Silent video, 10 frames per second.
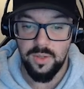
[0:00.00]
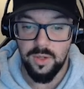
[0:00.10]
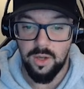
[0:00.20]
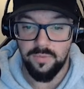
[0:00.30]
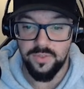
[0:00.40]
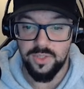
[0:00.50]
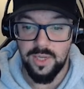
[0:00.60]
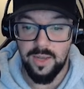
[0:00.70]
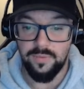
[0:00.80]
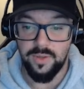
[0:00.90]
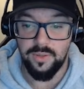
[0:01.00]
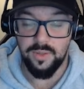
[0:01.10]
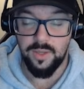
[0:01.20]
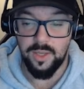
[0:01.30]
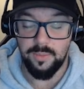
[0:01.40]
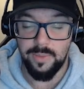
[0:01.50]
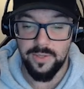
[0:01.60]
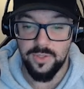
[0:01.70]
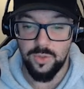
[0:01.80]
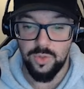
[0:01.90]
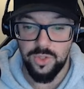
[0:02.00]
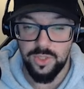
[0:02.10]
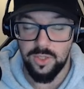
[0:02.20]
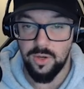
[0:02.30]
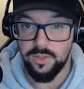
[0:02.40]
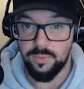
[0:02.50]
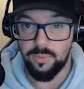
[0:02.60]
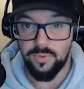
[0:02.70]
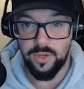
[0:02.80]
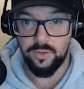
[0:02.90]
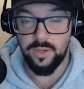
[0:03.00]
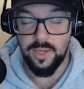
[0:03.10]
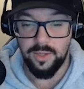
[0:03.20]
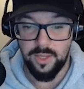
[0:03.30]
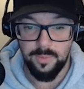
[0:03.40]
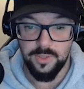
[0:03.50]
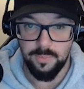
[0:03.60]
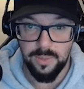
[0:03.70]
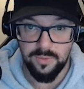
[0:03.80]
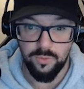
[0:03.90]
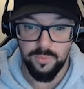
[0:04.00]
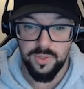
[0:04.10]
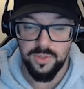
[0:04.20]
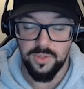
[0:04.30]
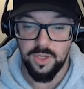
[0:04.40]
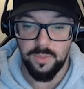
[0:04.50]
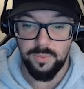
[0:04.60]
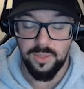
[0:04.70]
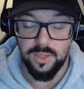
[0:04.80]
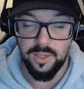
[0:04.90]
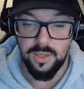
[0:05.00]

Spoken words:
obviously having the game as a UGC content provider, a game as a platform, since it's going to be